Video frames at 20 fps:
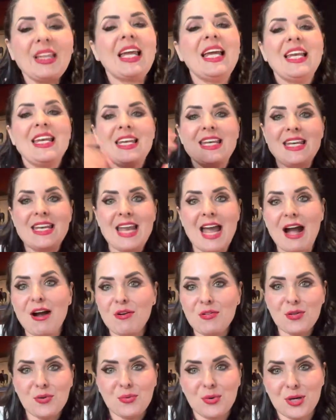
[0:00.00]
now
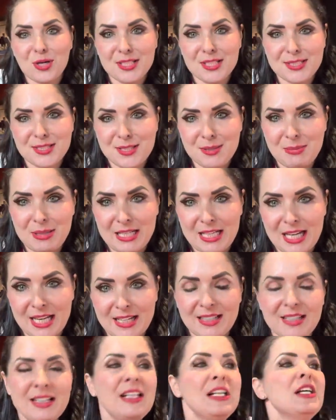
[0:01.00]
the work is to be
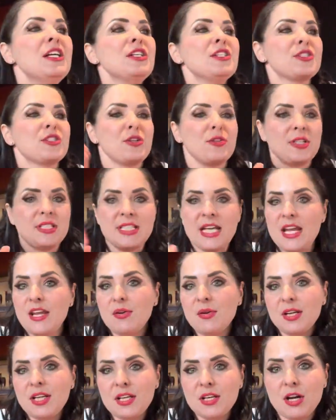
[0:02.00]
done. So the day you
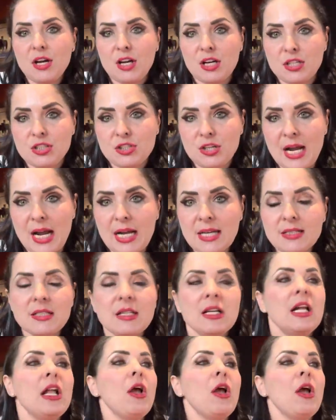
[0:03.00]
get into contract,